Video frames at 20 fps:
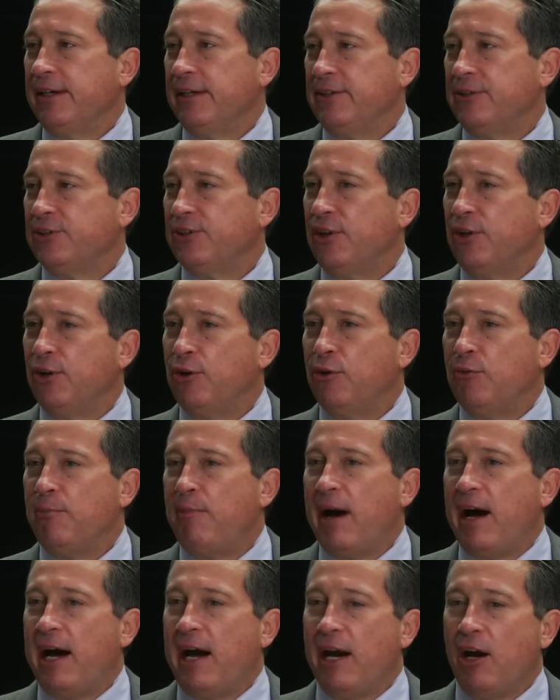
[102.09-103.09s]
So
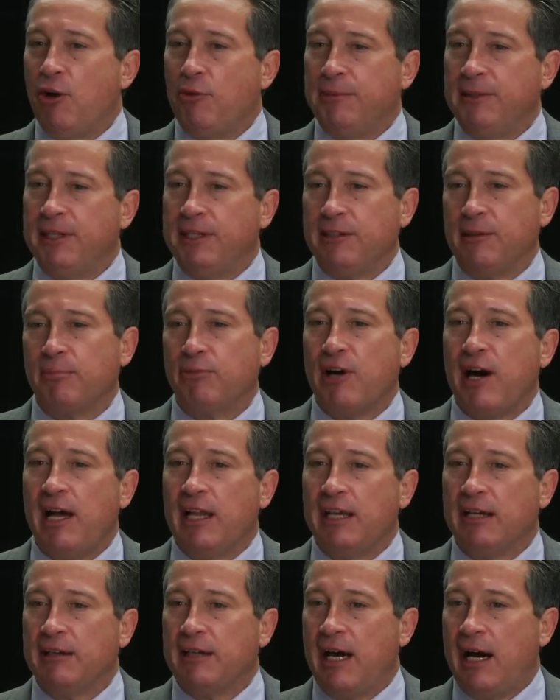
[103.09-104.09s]
by opening the
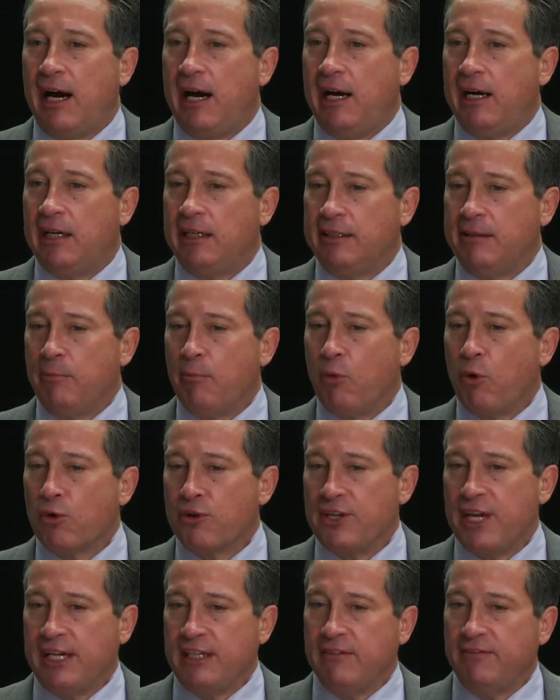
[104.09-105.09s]
product on more
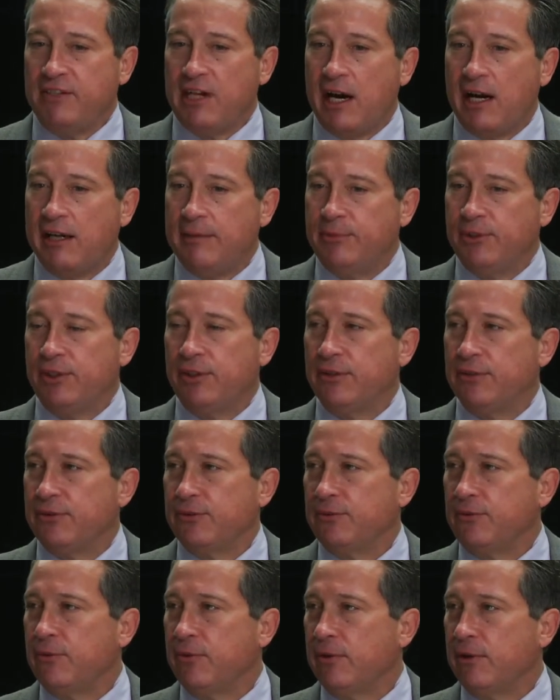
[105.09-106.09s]
native time
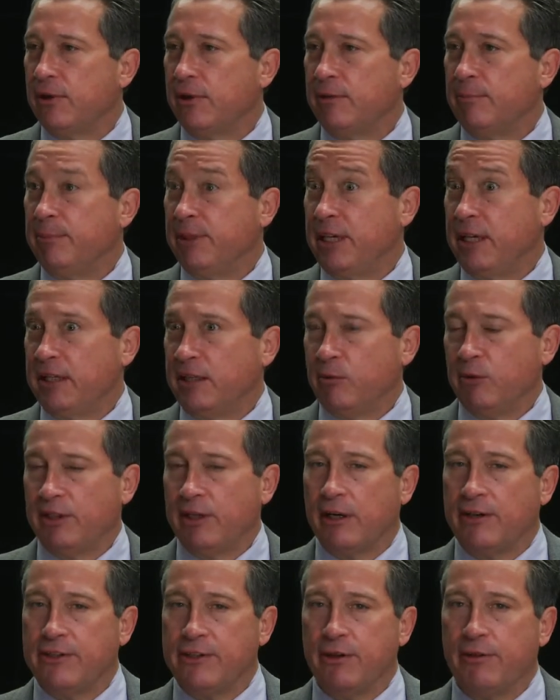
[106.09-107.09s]
zones for beginning with
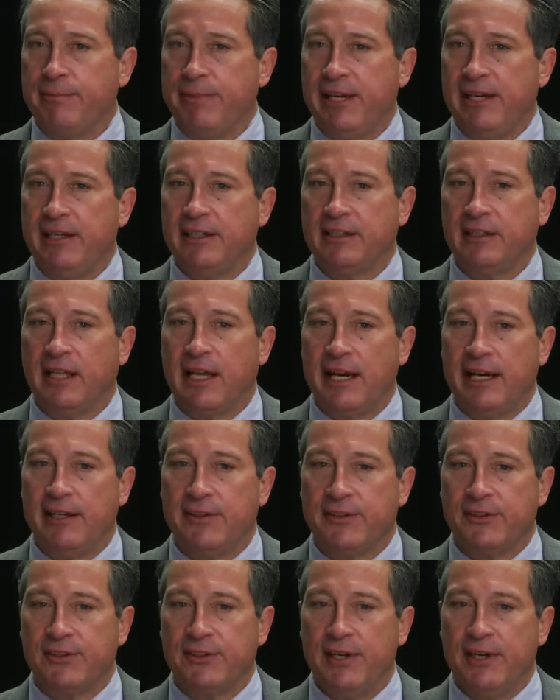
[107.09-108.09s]
our European
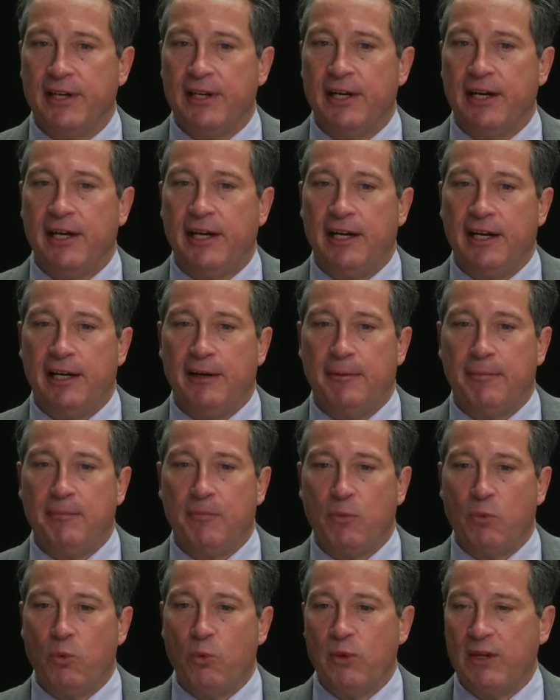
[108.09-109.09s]
clients,
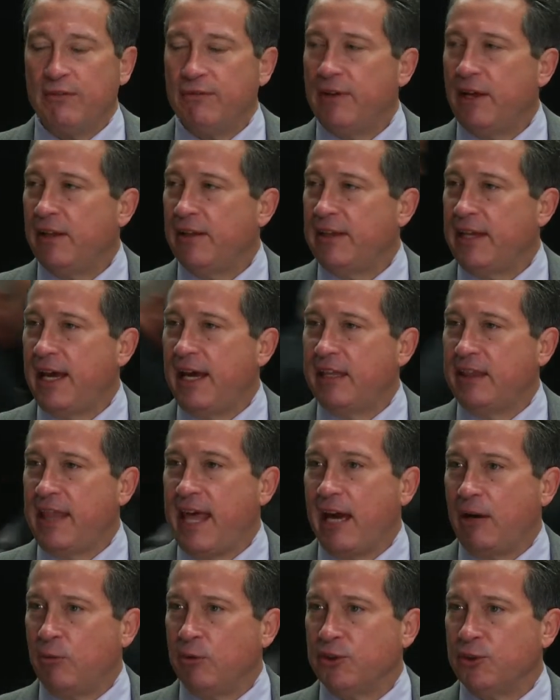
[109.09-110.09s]
we felt that
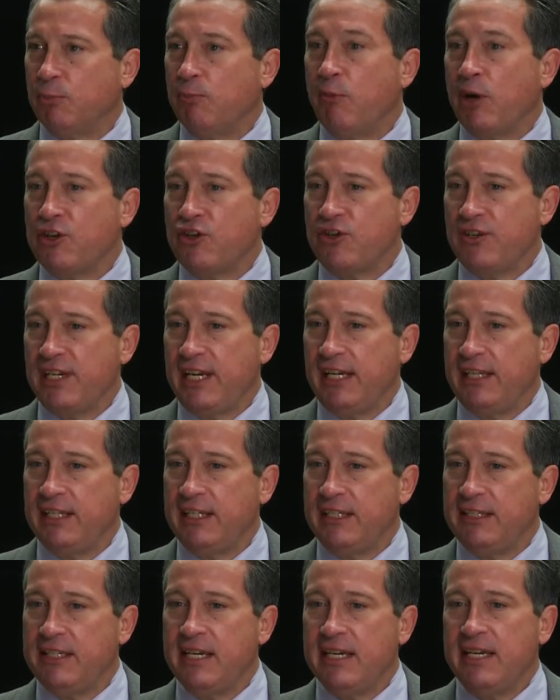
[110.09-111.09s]
that was much
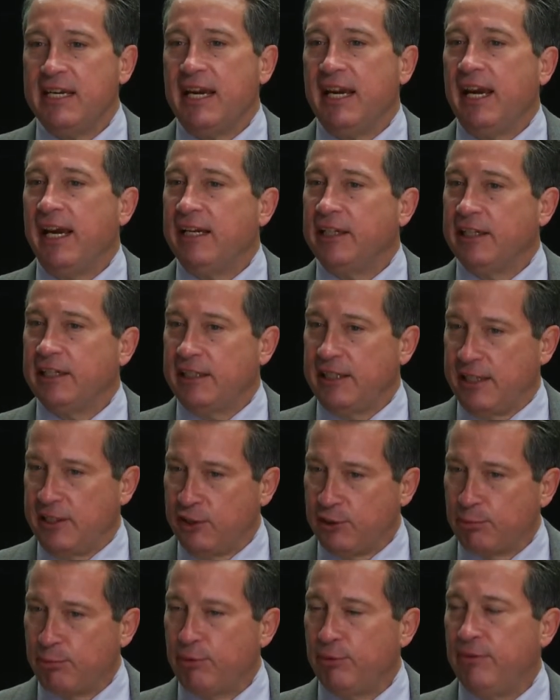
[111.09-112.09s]
needed, and it
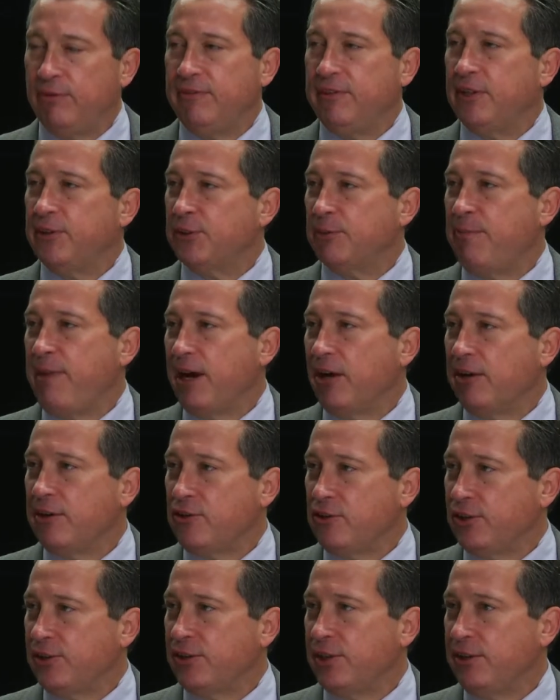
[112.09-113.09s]
has proved its merit
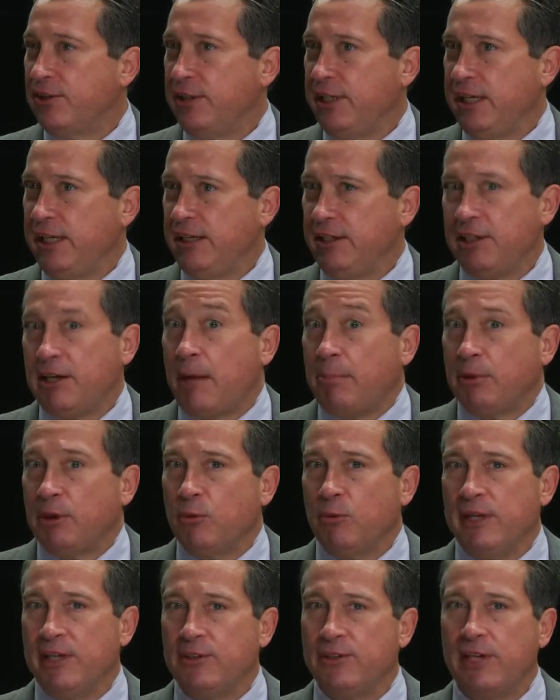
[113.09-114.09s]
just in the couple
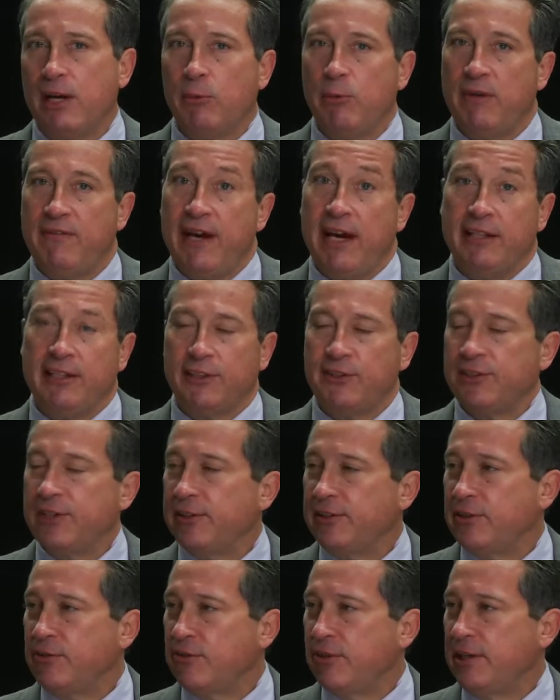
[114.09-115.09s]
of weeks that we've had
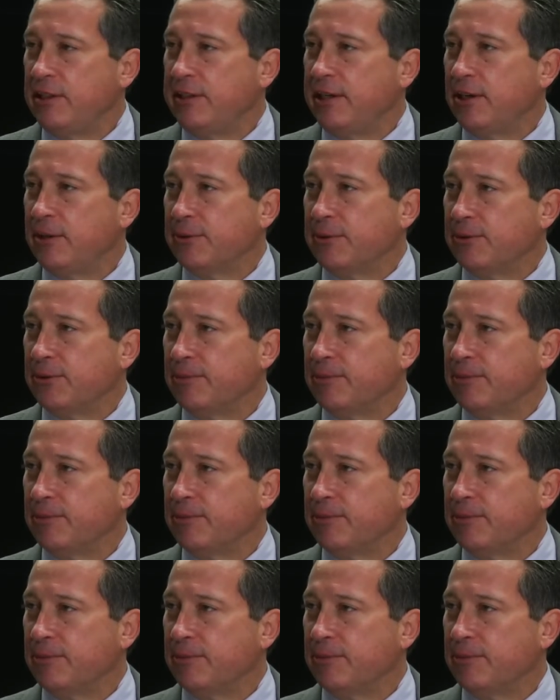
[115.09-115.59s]
extended trading hours.